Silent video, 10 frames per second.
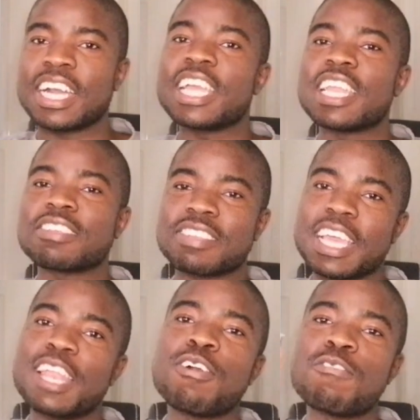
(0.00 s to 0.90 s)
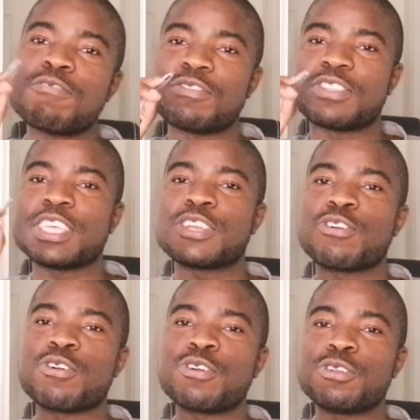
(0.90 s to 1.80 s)
in a scale of
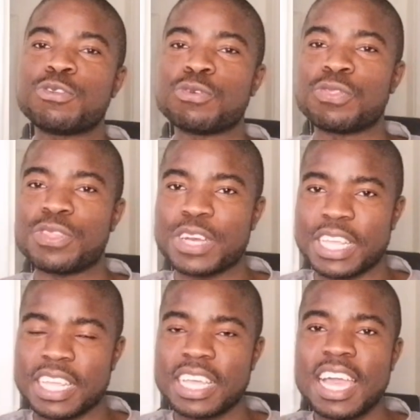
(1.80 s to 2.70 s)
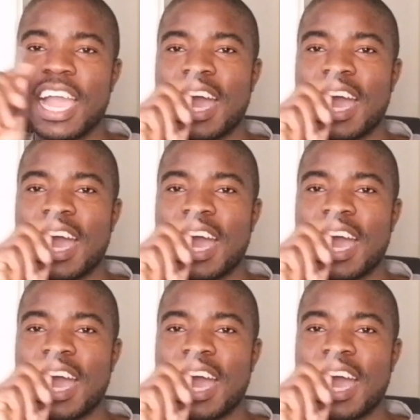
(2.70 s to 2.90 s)
0 to 3